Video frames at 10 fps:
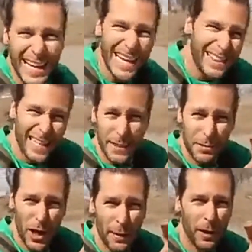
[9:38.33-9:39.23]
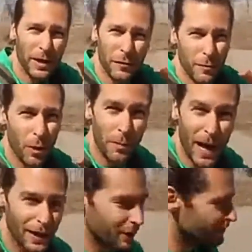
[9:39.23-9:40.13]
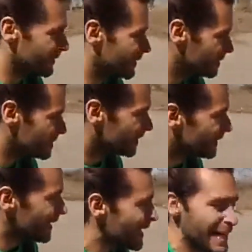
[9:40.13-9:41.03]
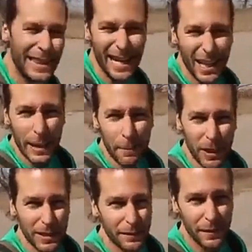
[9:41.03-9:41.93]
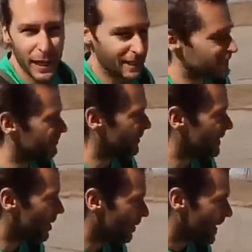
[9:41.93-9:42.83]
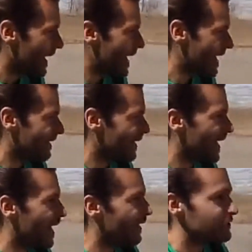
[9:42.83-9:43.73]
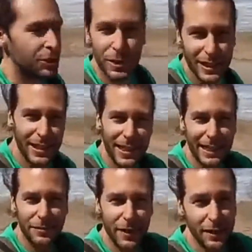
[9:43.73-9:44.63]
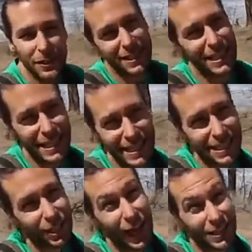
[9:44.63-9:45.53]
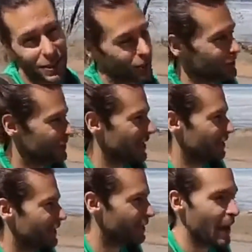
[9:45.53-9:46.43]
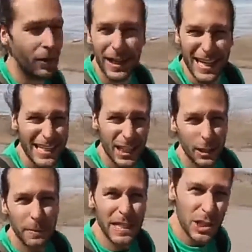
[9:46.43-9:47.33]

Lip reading: Hit that subscribe button for more pottery videos. Hit that like button if you like this video, and tune into the next video to see these glass coasters, how they come out. It's gonna be